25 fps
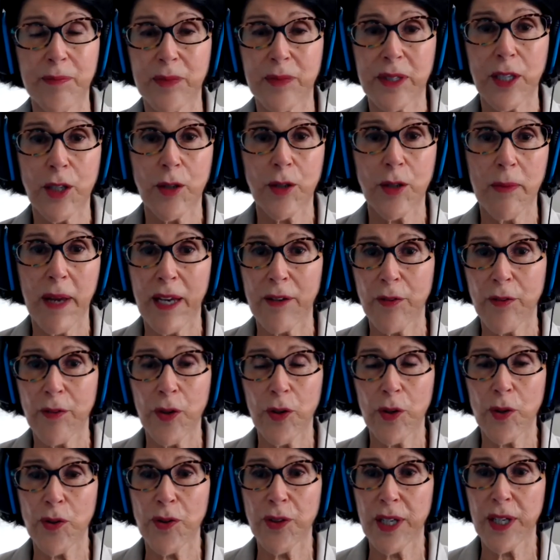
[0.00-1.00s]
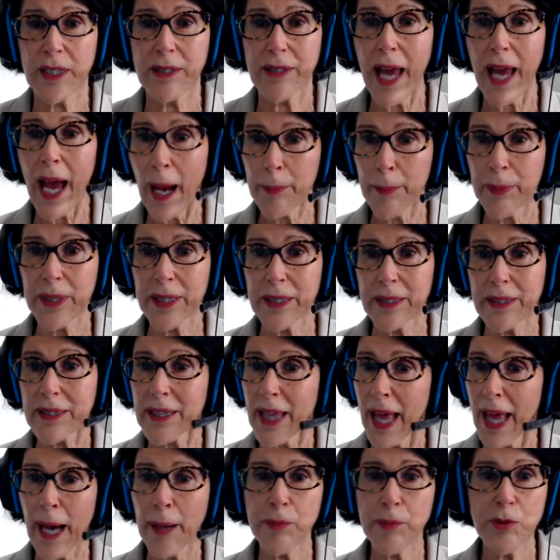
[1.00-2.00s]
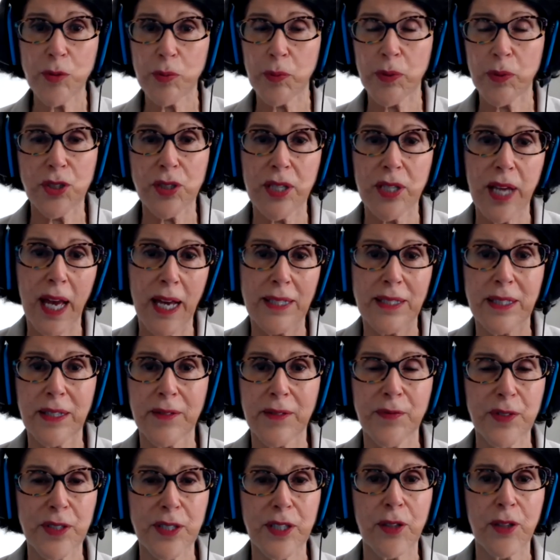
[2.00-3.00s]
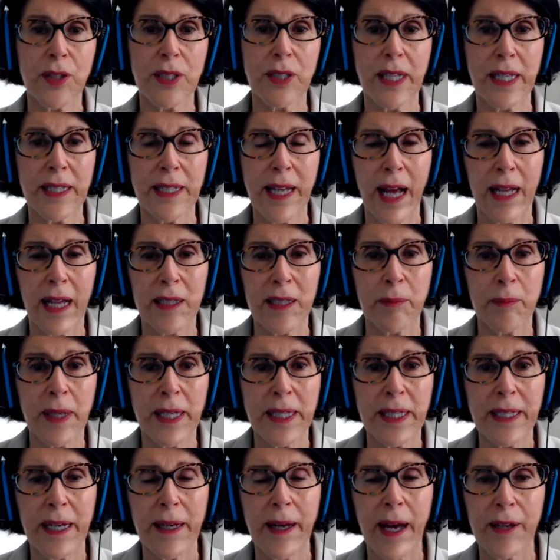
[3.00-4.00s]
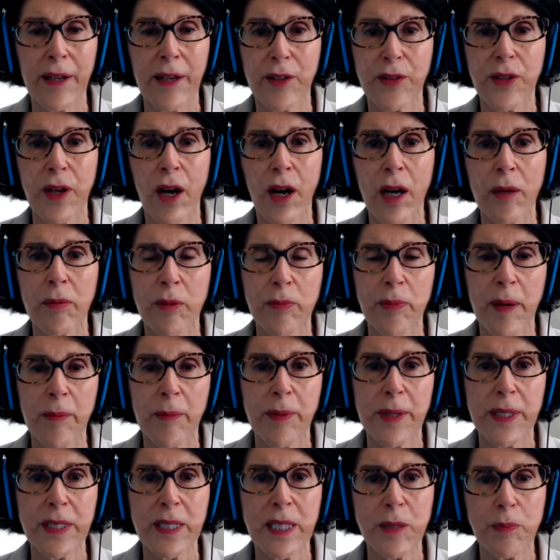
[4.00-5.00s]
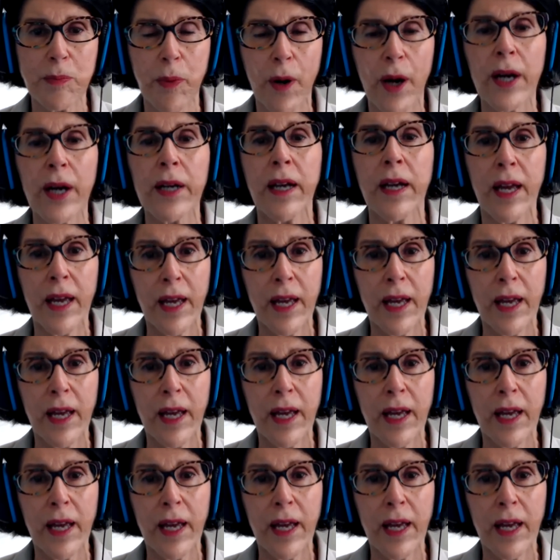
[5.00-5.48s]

You may have heard that Abbott Labs, which has a facility in Alameda out at the Harbor Bay Business Park,